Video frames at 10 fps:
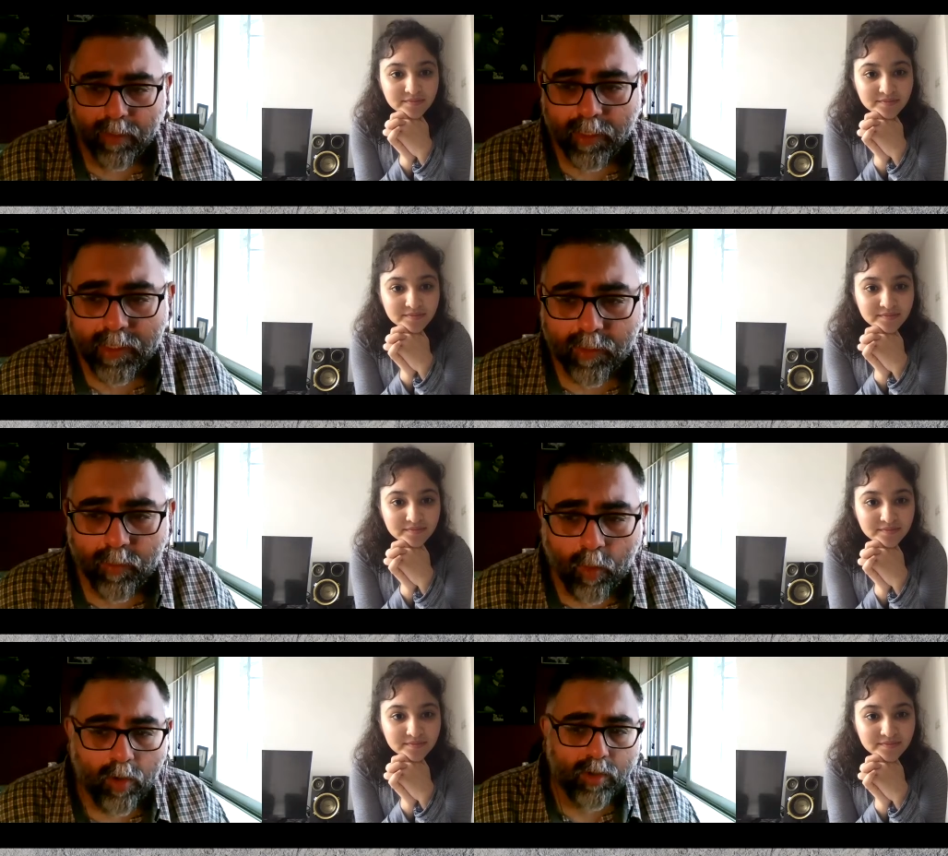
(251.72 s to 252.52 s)
Speaker 1: the thing is it
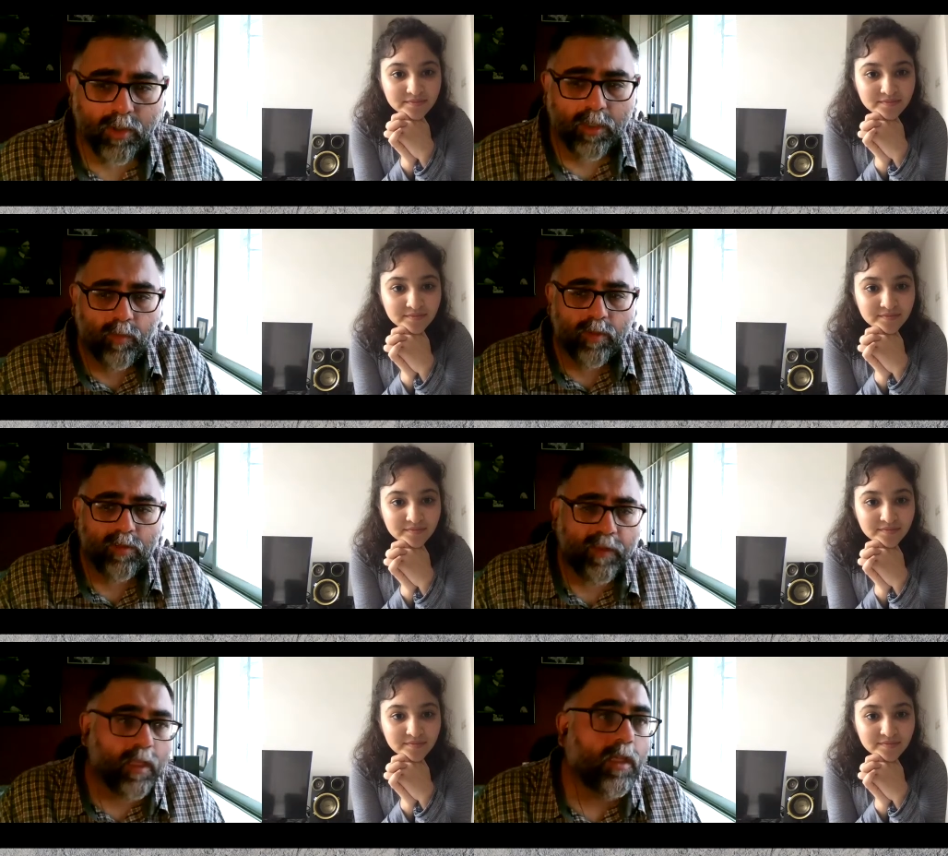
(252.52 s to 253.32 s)
was it was
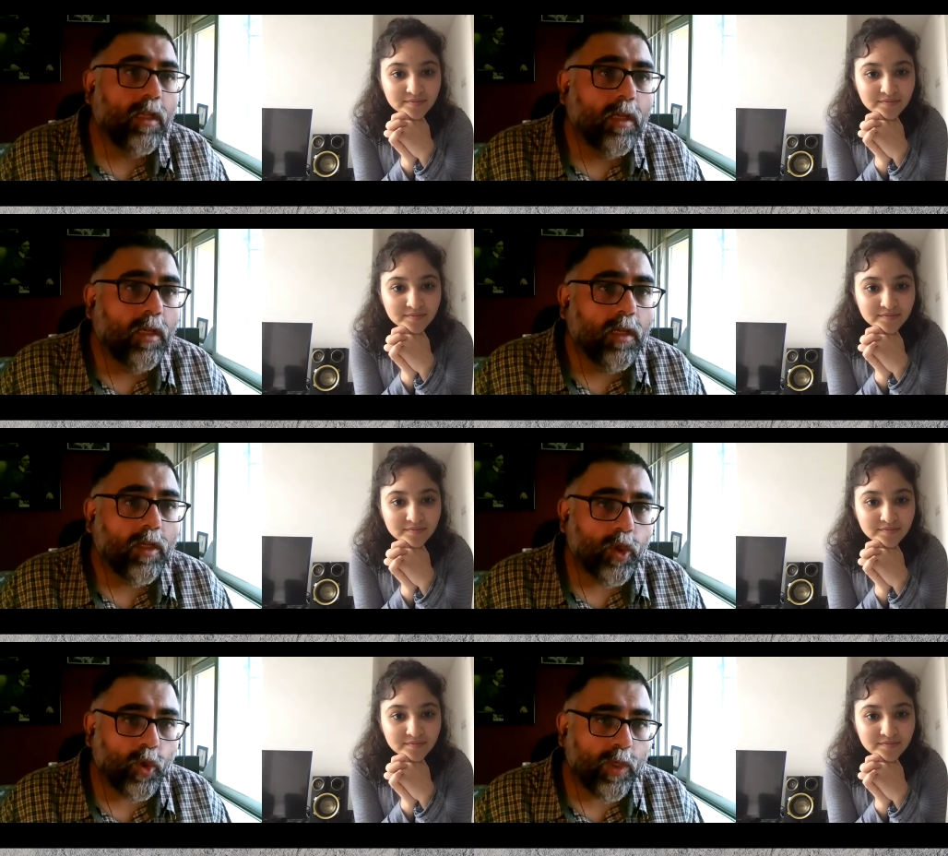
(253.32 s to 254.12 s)
a very
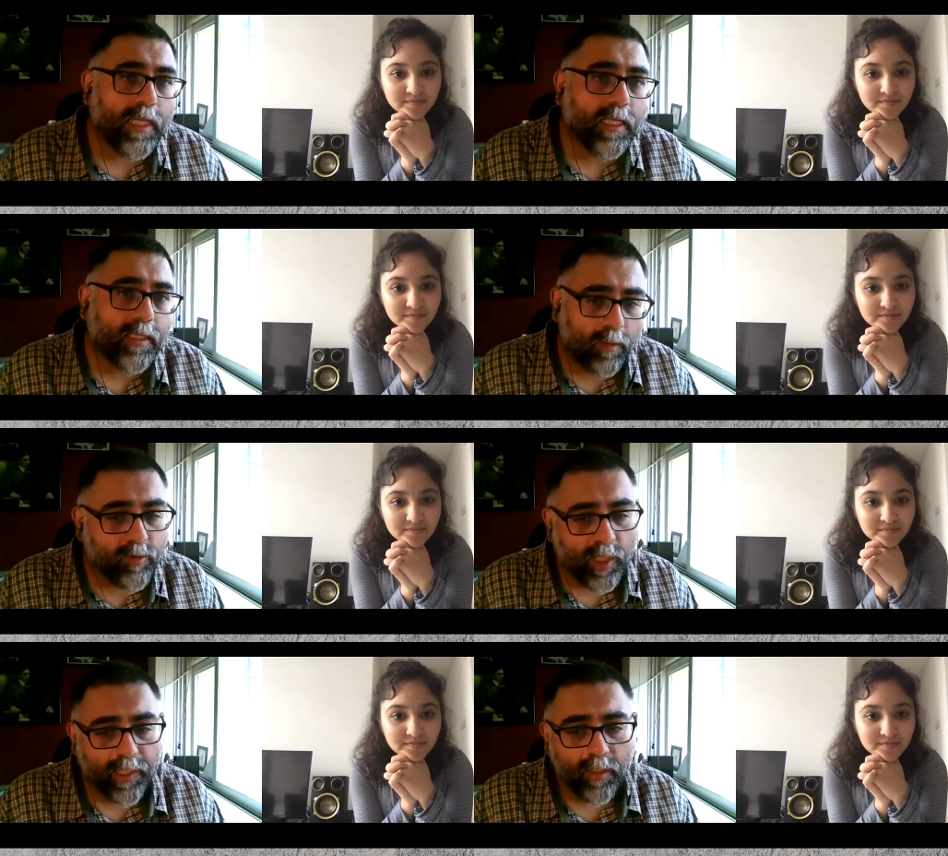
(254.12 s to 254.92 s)
unique
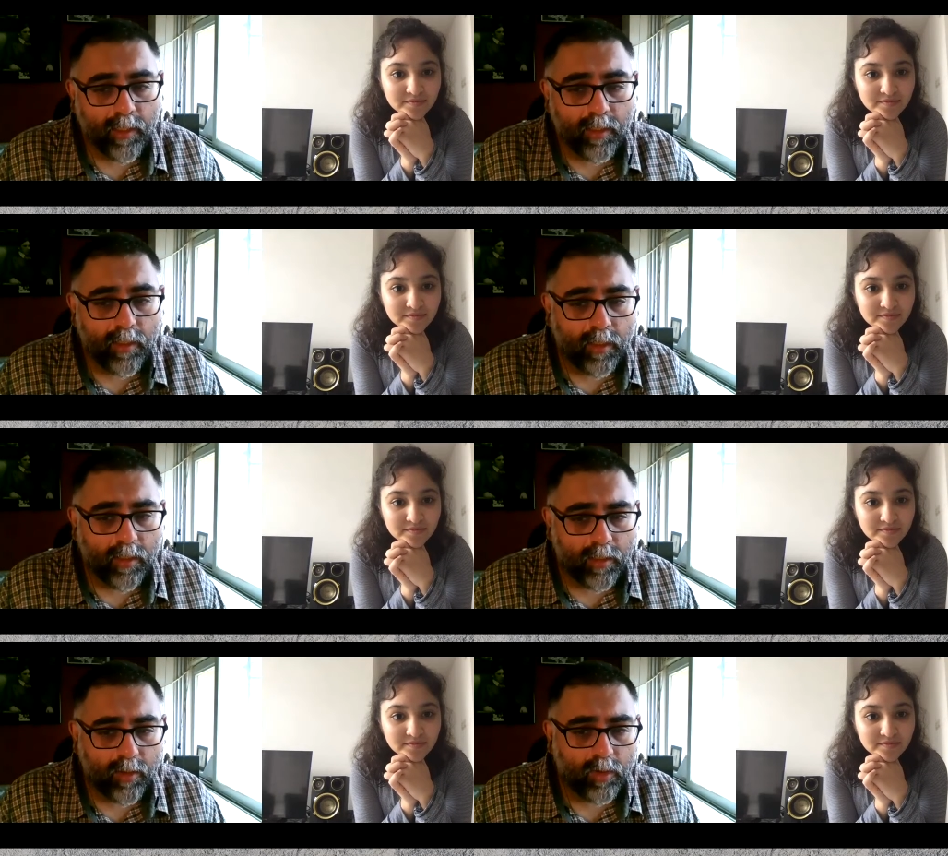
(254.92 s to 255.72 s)
subject in
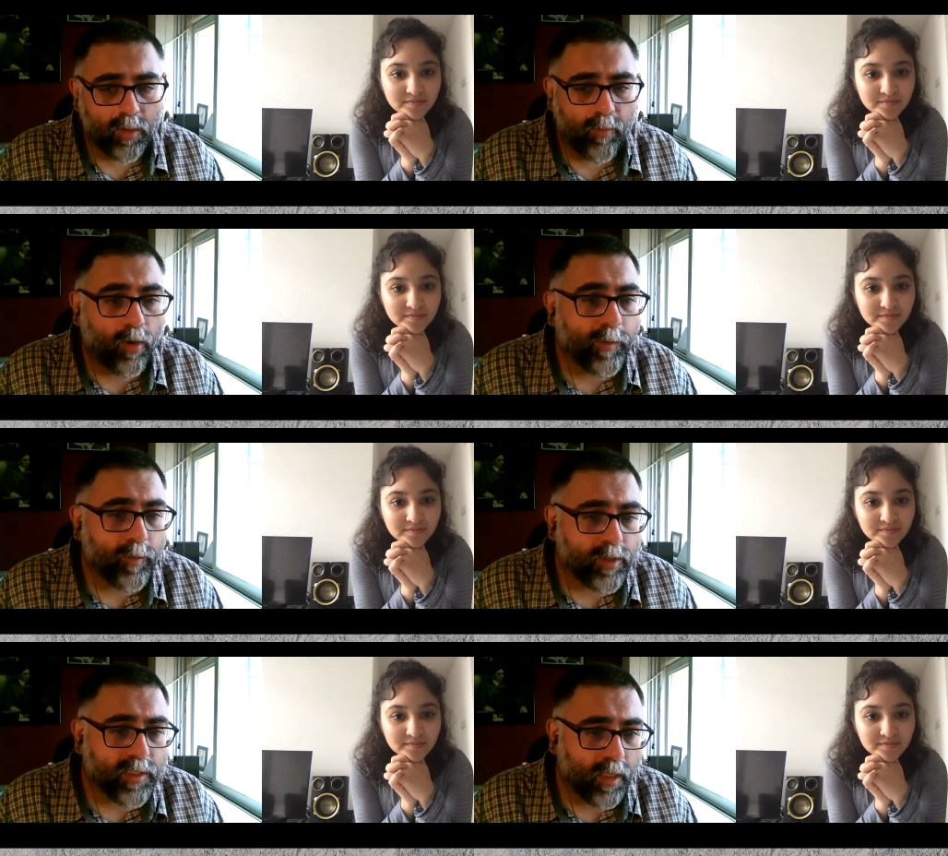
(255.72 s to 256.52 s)
uh, you know the
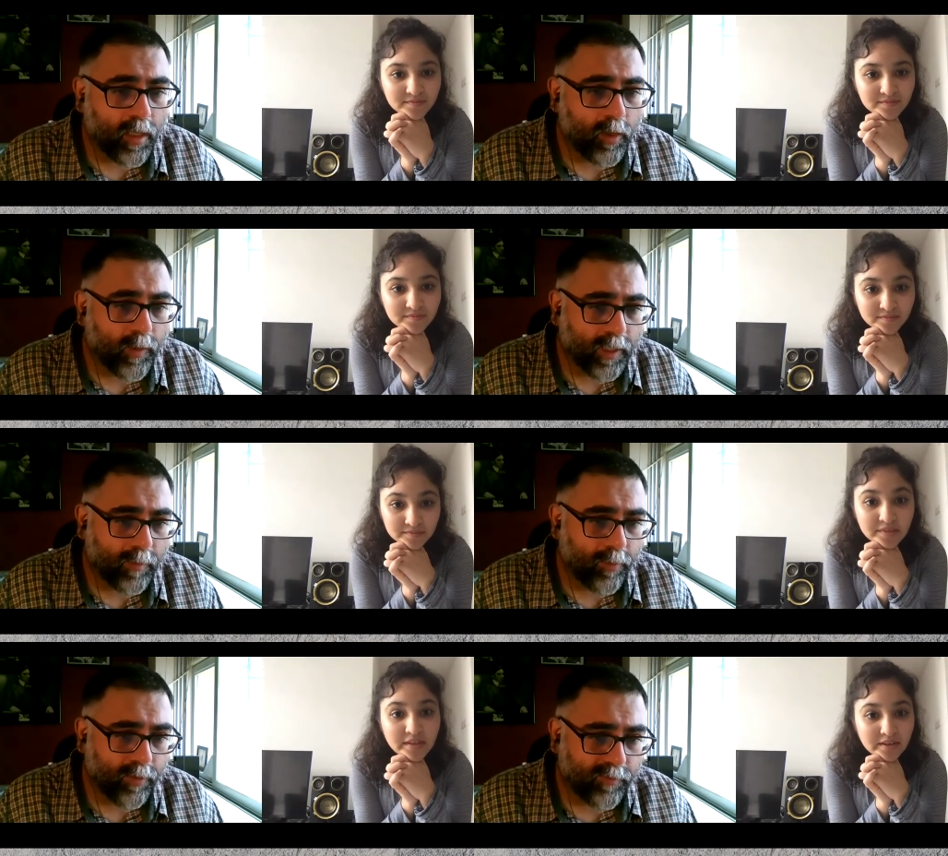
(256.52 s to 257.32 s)
Bollywood scenario at
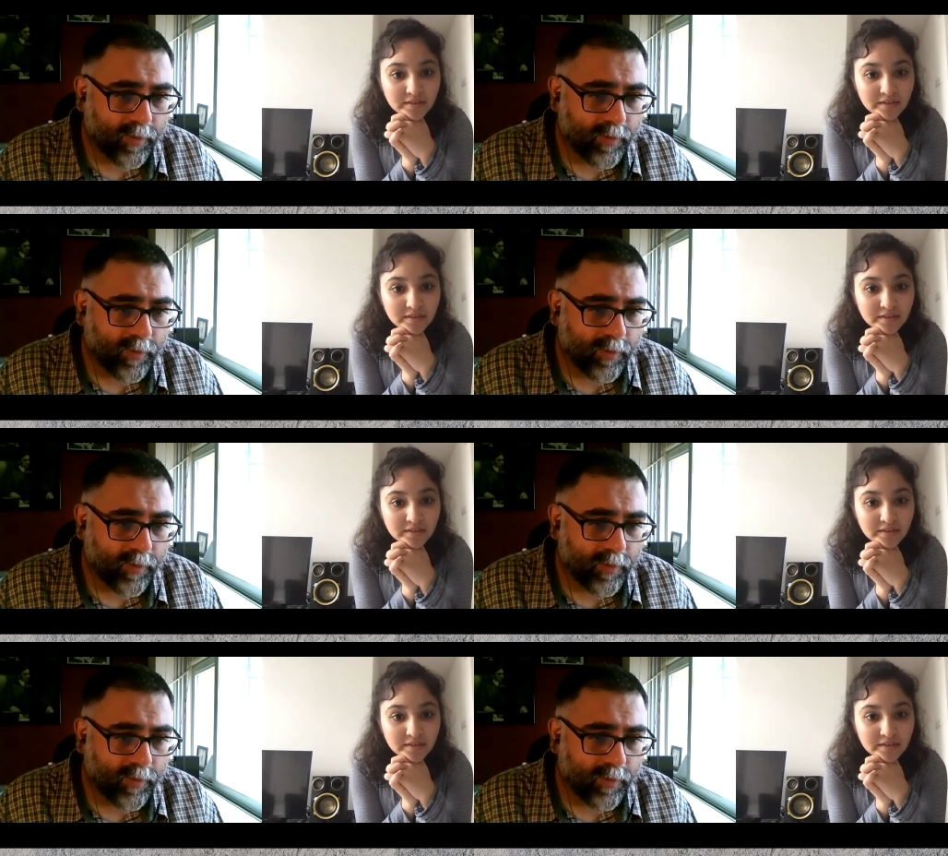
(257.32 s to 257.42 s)
that point yeah.